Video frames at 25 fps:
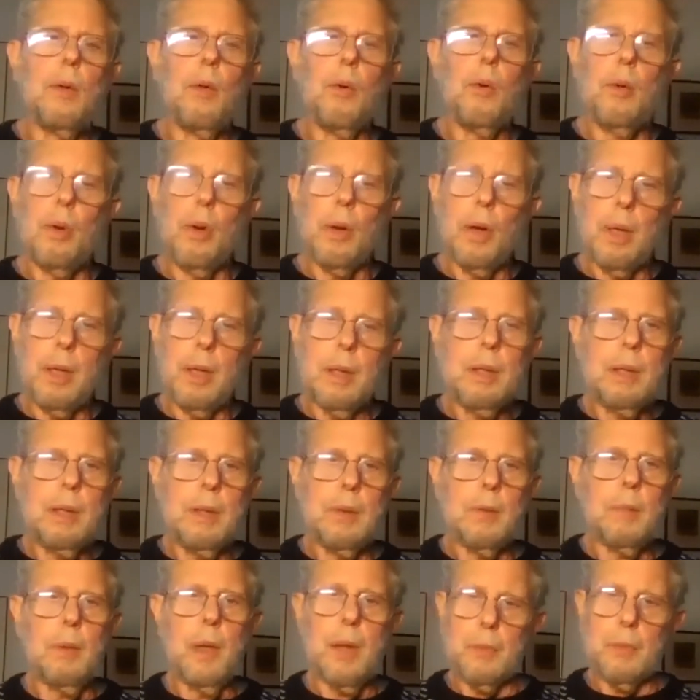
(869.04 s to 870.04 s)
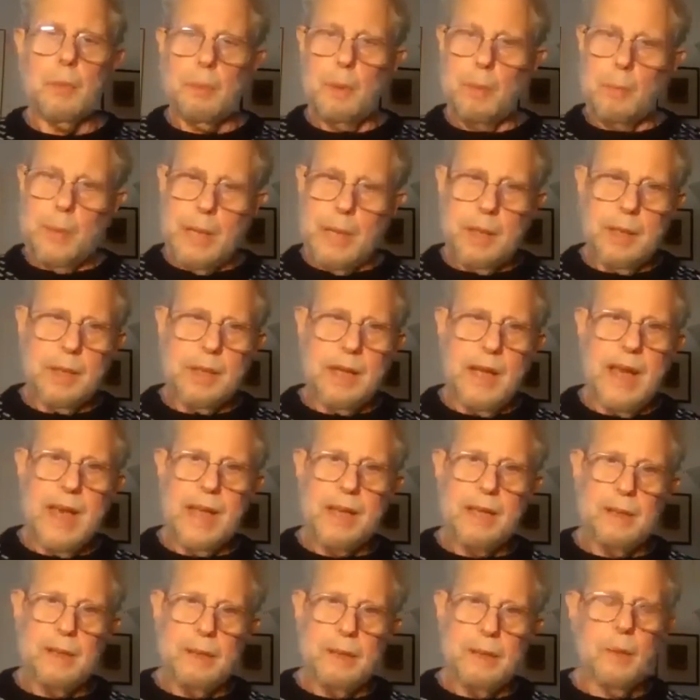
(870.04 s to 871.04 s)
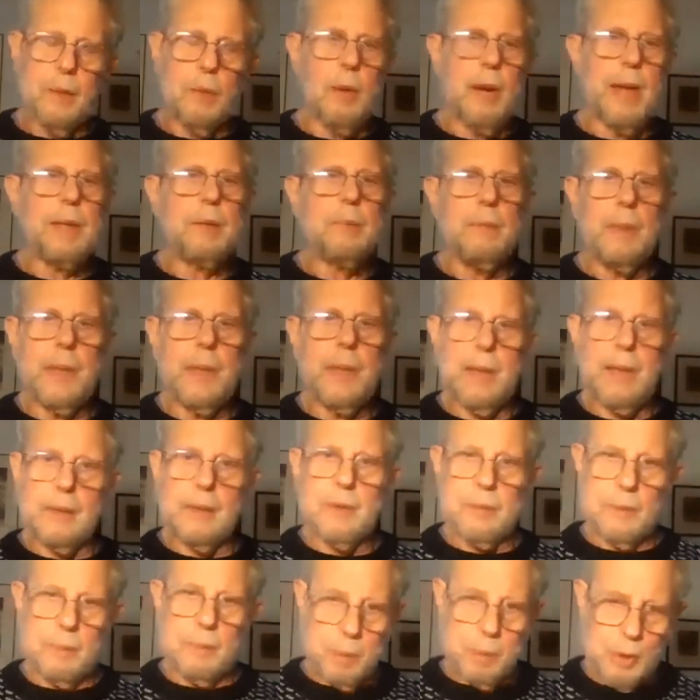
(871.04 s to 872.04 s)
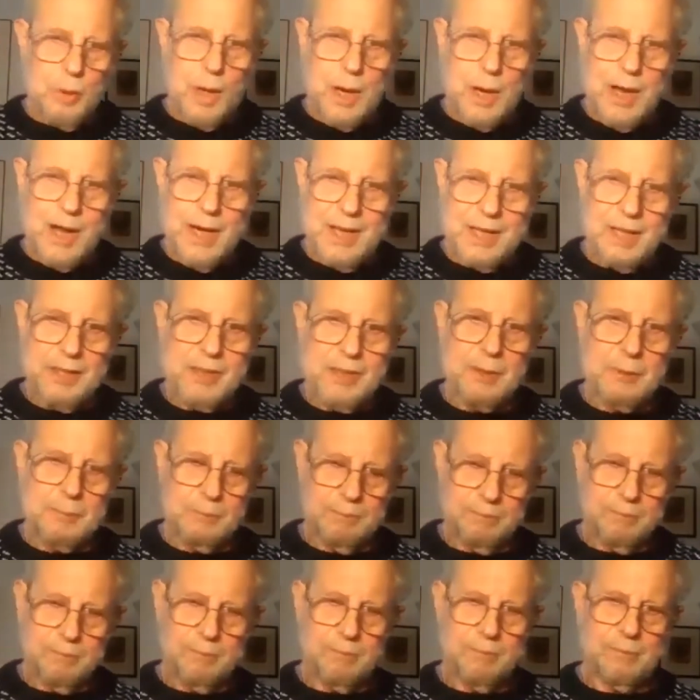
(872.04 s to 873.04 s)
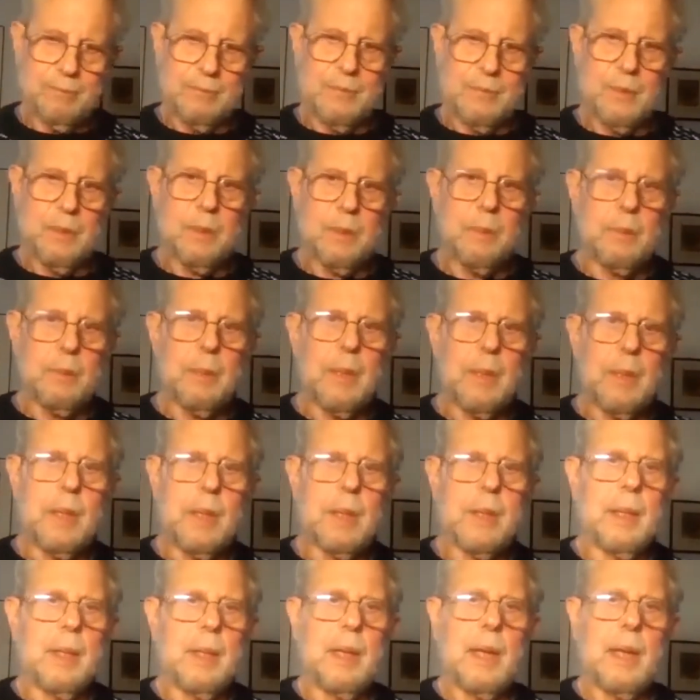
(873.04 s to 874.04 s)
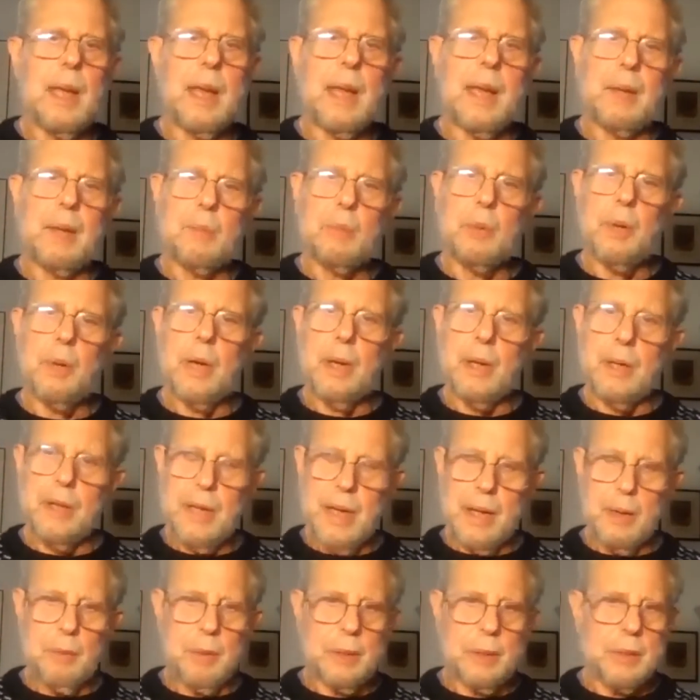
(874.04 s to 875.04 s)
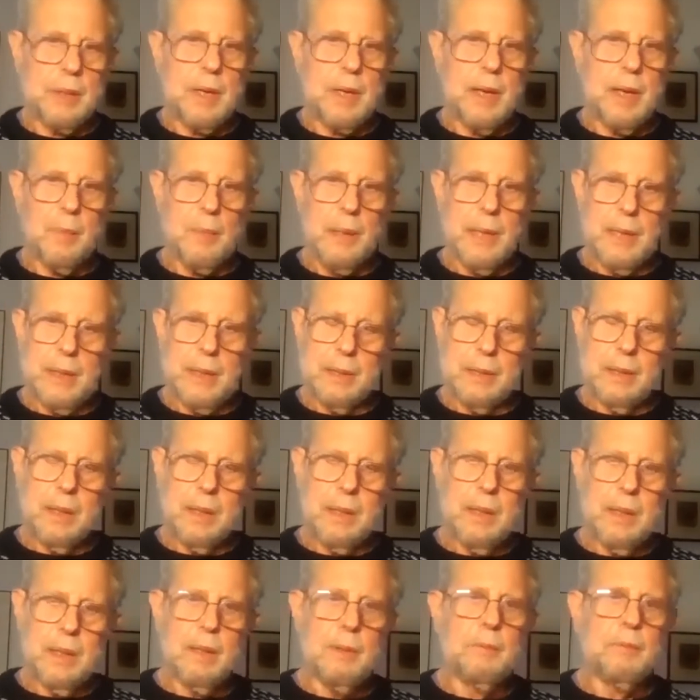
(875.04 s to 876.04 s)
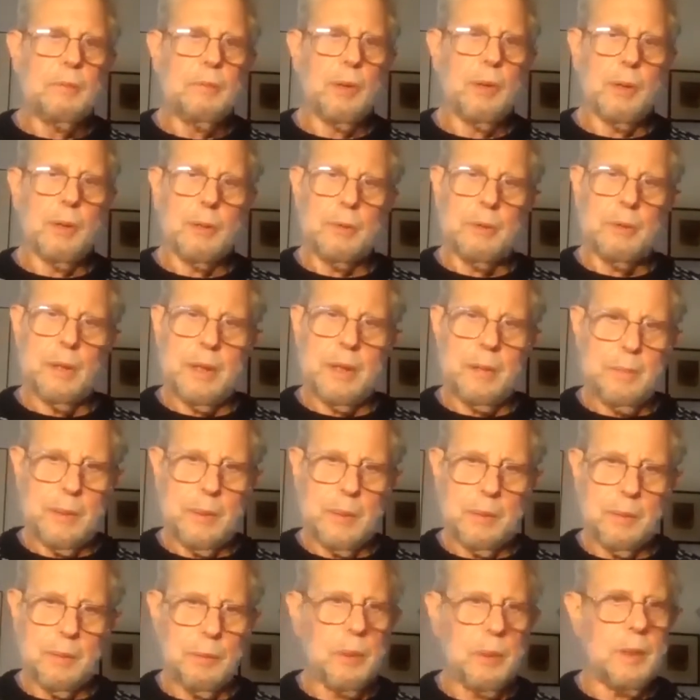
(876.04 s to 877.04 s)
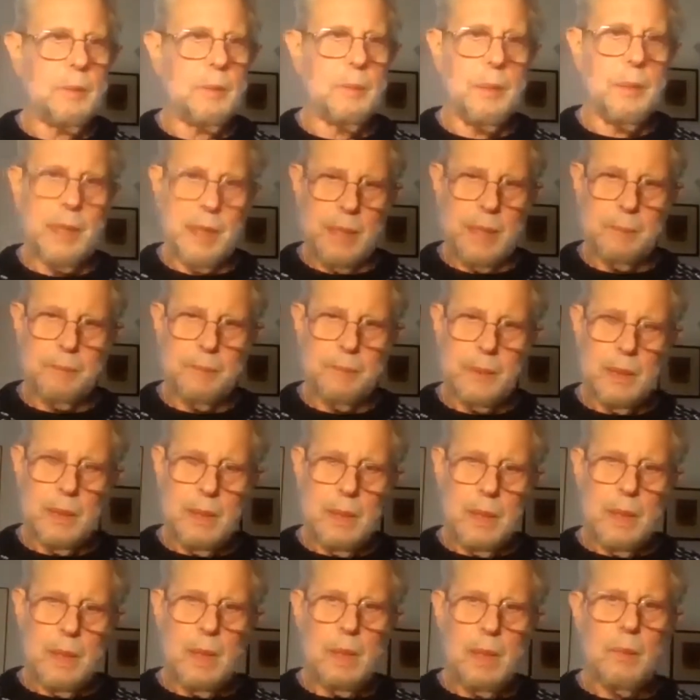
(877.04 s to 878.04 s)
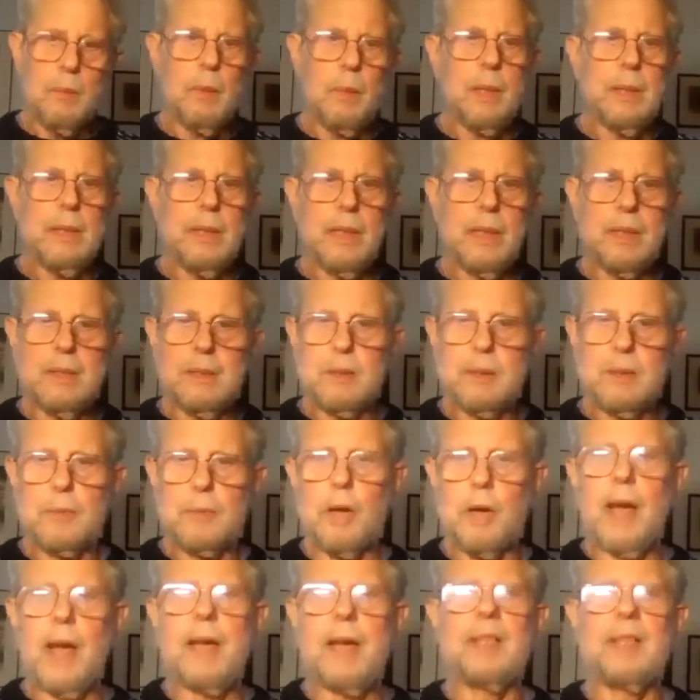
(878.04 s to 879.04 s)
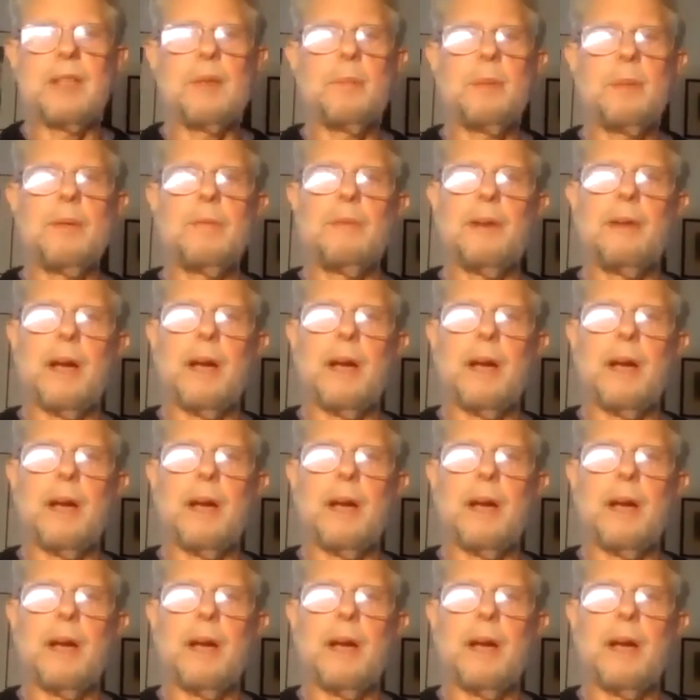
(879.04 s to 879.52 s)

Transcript: or what were Belagana or white man's or blue-eyed, and where they would come in for a treatment with me. We did try to be